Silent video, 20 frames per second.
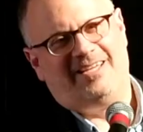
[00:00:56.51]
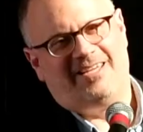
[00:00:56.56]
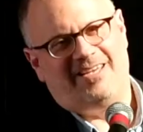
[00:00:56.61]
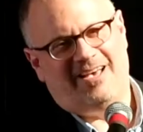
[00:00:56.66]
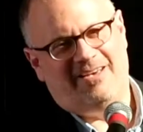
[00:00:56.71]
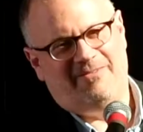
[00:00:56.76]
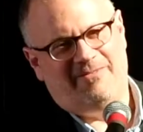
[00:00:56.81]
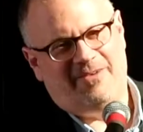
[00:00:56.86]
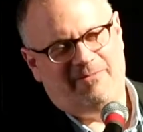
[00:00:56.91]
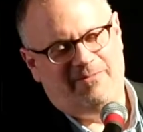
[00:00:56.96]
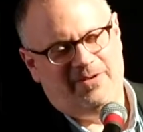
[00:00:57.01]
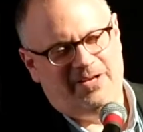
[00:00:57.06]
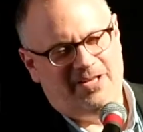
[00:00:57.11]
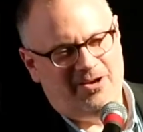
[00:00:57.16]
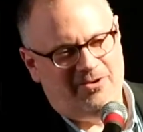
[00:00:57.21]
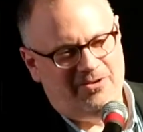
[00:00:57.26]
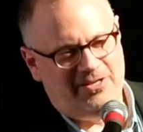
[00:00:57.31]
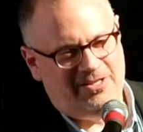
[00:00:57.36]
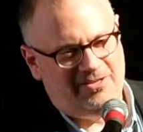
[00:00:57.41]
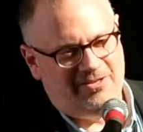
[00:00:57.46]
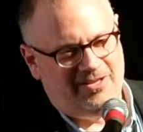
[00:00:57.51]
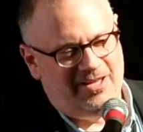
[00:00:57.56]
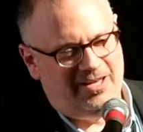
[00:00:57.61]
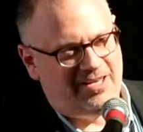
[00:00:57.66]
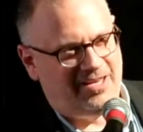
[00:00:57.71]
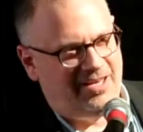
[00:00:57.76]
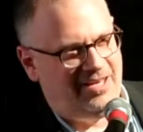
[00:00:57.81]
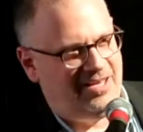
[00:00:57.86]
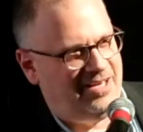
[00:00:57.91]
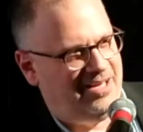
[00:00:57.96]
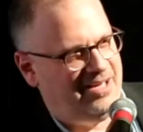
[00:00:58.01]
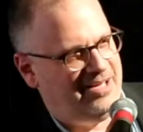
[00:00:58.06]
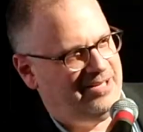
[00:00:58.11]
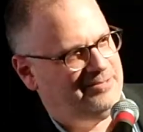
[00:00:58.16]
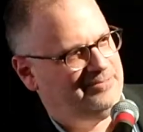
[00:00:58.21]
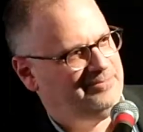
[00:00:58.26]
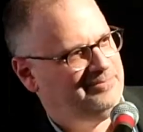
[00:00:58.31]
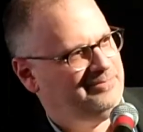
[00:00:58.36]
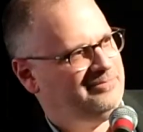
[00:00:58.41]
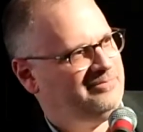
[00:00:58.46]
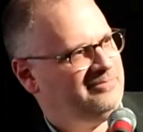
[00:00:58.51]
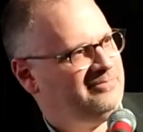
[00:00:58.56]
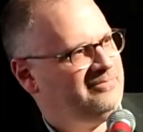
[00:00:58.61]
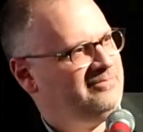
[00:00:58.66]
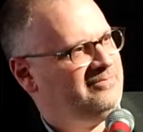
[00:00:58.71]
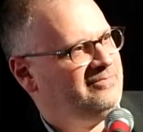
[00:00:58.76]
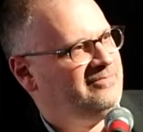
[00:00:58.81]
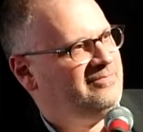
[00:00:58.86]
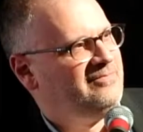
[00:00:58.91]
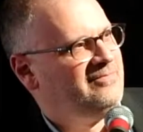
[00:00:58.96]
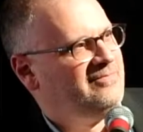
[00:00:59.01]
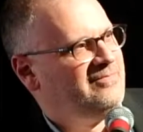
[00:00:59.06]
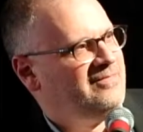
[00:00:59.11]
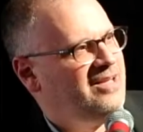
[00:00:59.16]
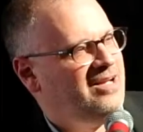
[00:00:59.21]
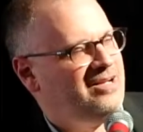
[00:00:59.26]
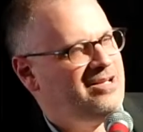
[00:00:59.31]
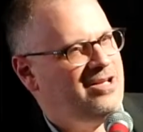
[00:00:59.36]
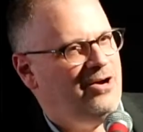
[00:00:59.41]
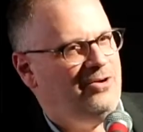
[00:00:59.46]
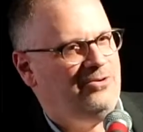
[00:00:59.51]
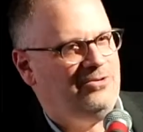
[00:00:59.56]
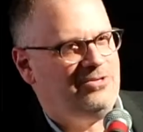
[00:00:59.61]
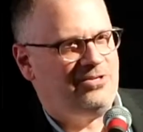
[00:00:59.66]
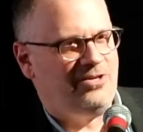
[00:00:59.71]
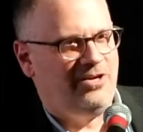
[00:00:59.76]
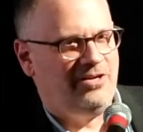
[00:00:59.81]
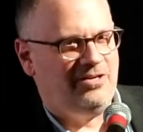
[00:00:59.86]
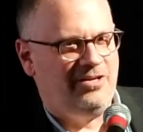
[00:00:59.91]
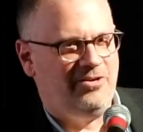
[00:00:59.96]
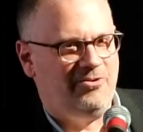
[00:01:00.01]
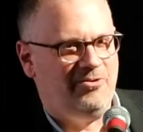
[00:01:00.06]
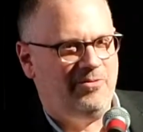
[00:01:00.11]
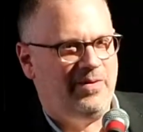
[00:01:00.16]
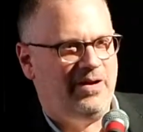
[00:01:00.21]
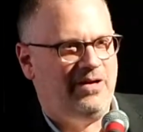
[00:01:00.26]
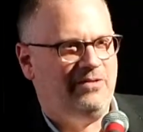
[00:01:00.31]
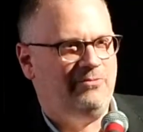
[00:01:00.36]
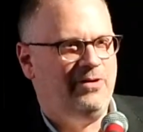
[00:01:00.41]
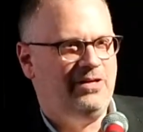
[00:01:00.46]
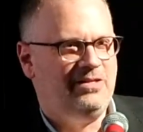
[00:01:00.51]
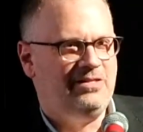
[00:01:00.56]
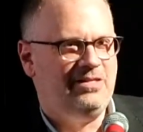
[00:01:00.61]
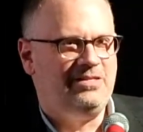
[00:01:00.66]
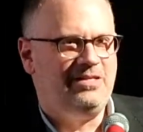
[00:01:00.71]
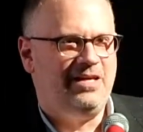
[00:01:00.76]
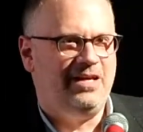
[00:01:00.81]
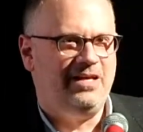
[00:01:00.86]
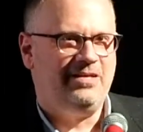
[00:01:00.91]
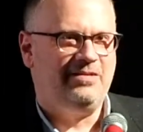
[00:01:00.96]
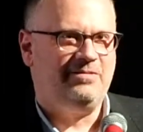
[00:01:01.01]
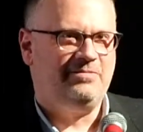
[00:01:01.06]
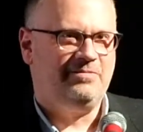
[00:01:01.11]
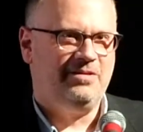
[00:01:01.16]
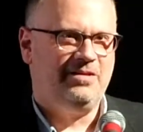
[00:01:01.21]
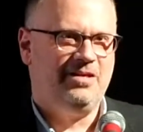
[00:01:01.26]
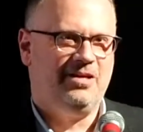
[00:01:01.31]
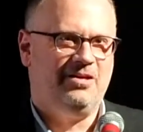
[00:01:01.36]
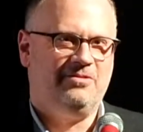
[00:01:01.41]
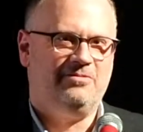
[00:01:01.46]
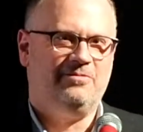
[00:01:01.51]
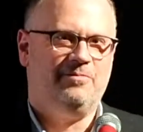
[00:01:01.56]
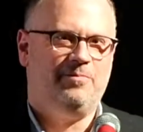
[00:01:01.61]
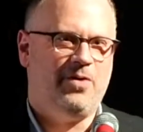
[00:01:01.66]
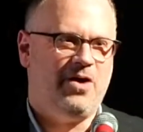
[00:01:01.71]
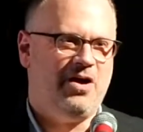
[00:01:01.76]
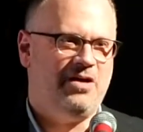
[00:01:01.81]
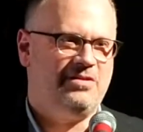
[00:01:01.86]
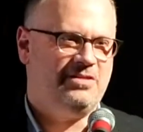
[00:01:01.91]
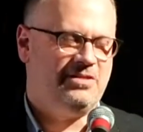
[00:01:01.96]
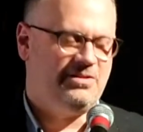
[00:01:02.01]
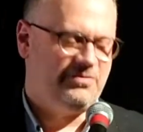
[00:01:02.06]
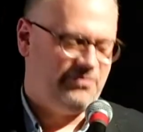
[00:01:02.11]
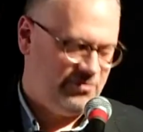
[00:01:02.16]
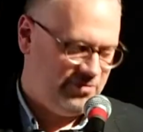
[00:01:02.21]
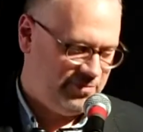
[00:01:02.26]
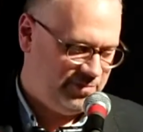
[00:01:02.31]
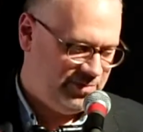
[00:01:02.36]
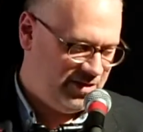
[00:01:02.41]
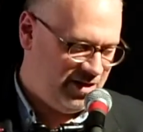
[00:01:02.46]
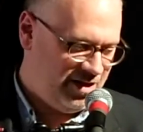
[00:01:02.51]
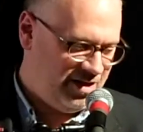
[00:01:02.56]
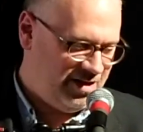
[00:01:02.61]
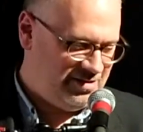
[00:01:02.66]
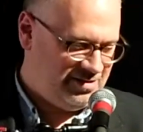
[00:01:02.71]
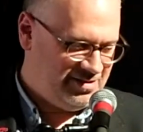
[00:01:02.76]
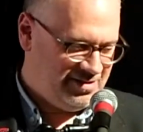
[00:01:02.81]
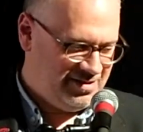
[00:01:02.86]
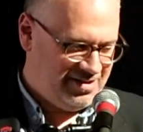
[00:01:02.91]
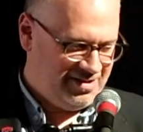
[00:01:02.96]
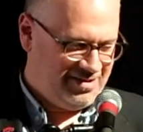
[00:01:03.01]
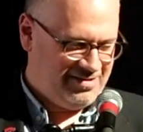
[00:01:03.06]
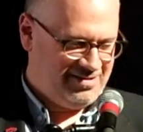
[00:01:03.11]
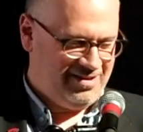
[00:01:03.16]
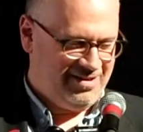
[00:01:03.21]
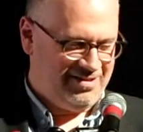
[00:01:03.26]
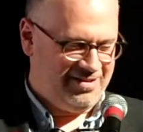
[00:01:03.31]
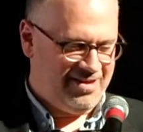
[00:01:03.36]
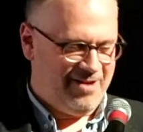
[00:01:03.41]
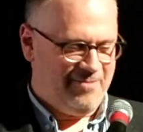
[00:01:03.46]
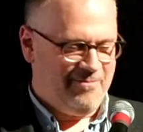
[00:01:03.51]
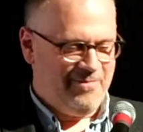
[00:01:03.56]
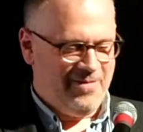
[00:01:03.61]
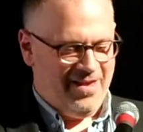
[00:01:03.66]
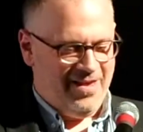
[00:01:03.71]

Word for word: I've, been going to like a, uh, a coach all year about when to take you know pauses for applause and things like that.